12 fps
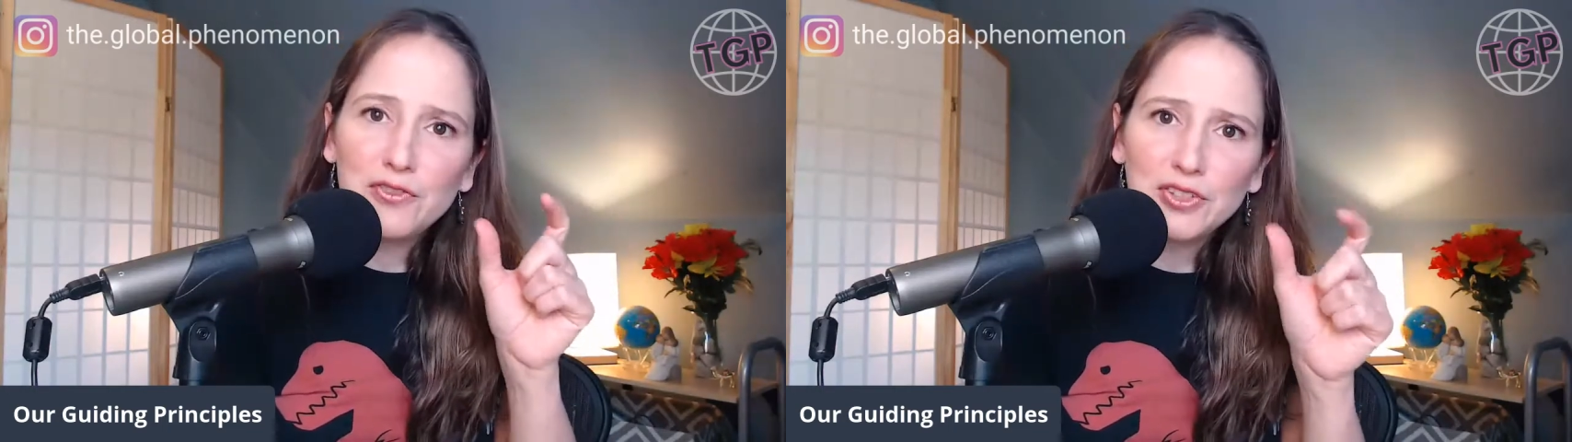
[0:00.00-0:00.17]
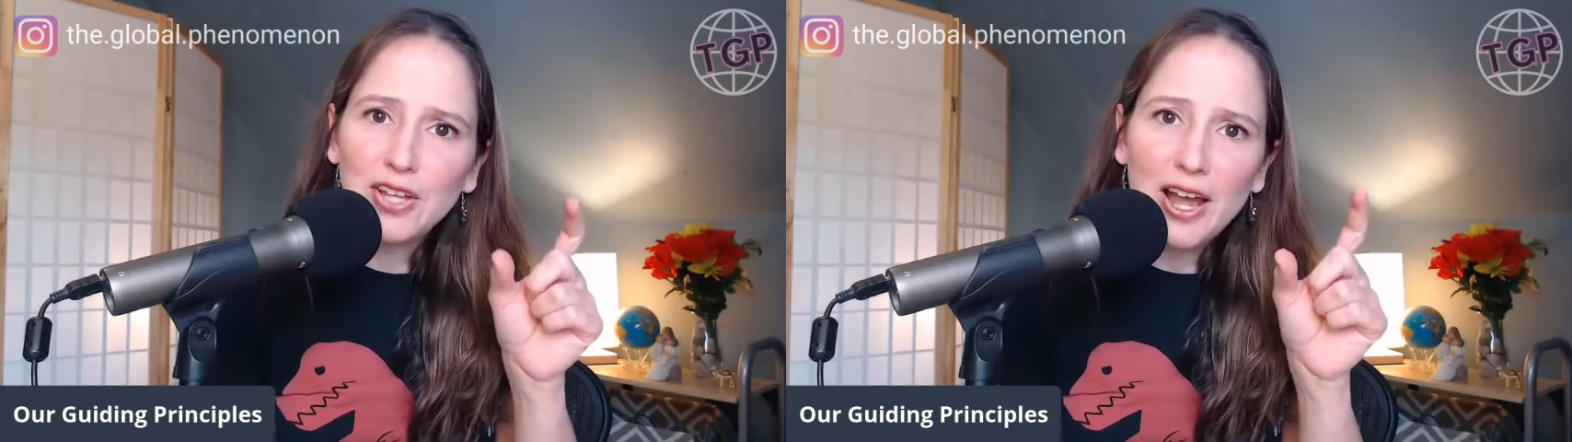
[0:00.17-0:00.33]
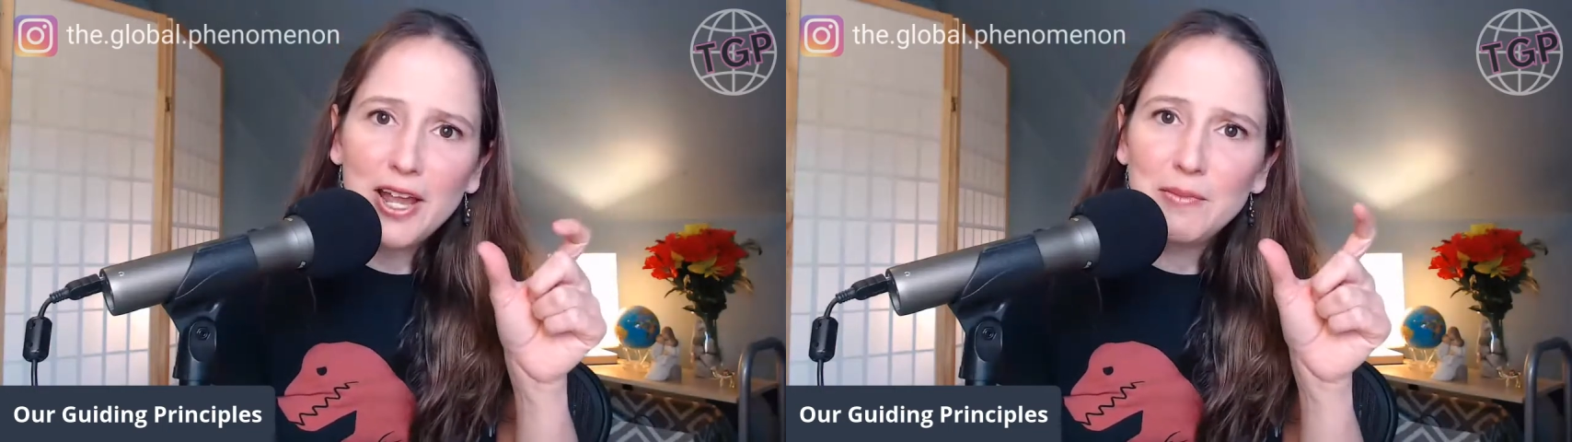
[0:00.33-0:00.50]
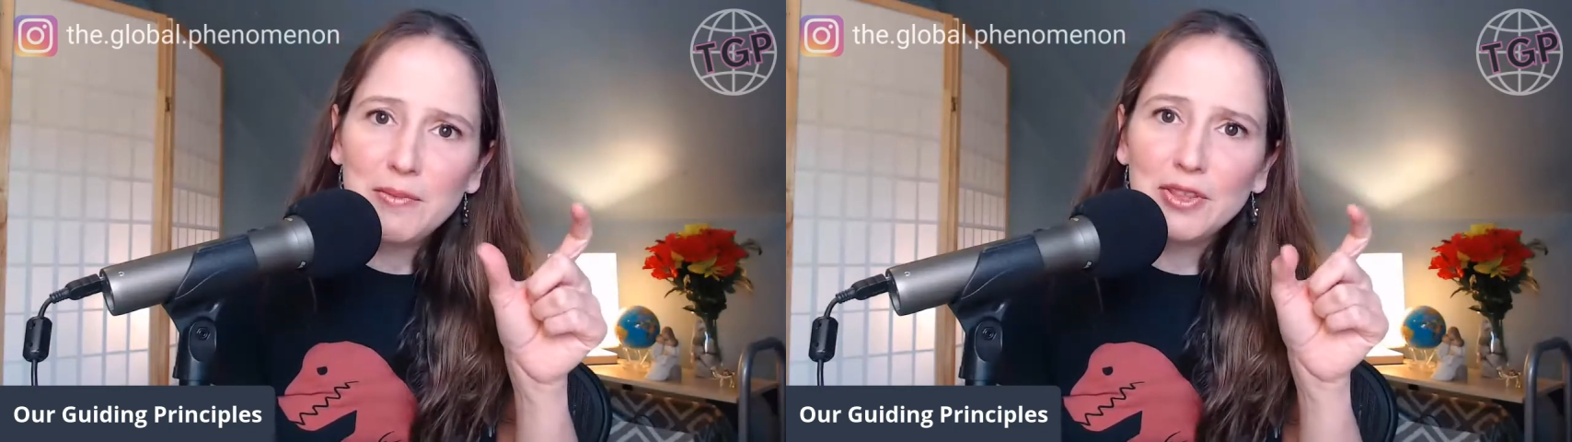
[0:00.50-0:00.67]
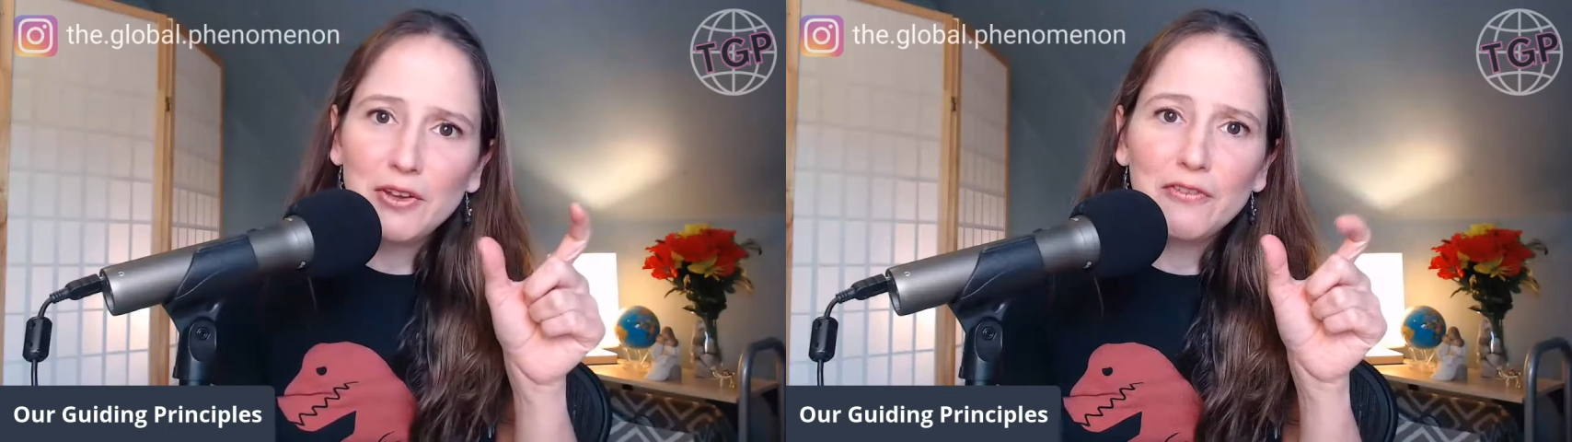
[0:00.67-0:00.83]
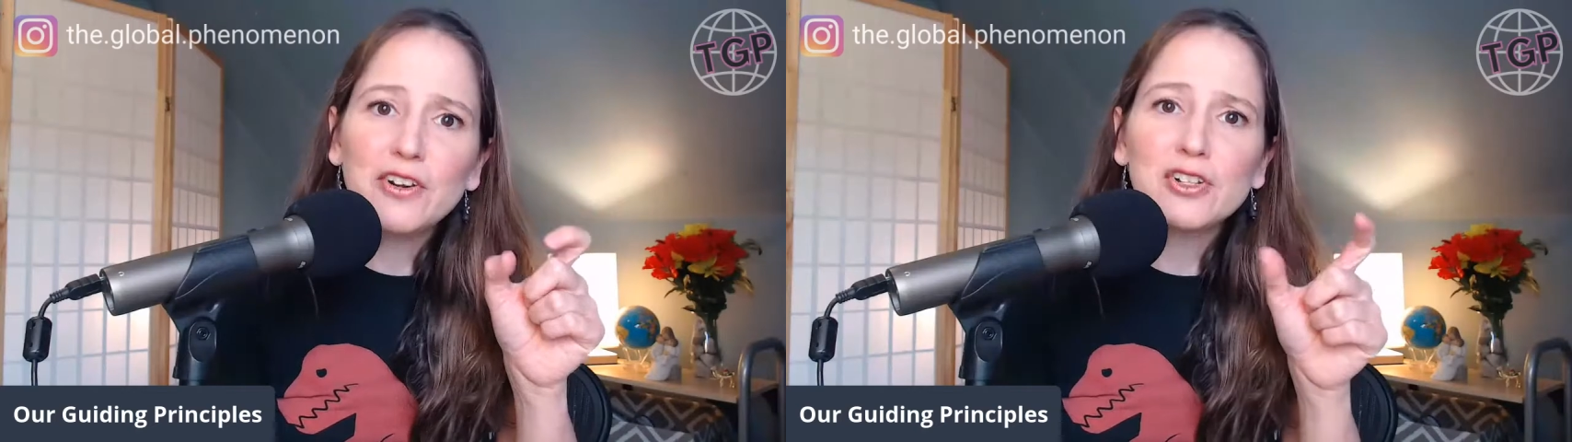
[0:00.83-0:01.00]
time the
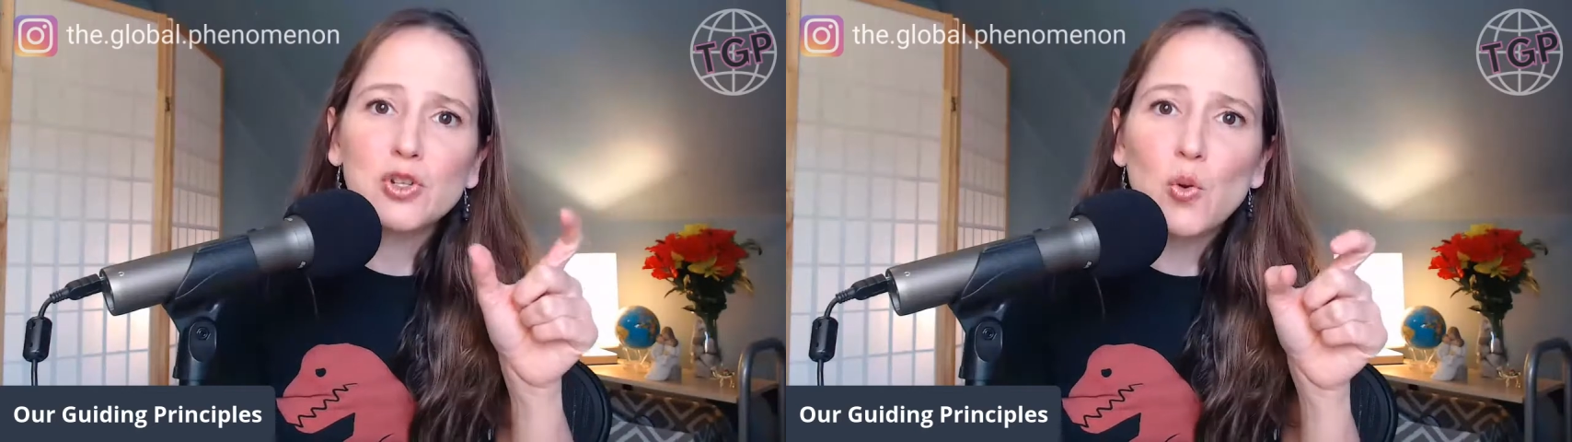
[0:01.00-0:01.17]
first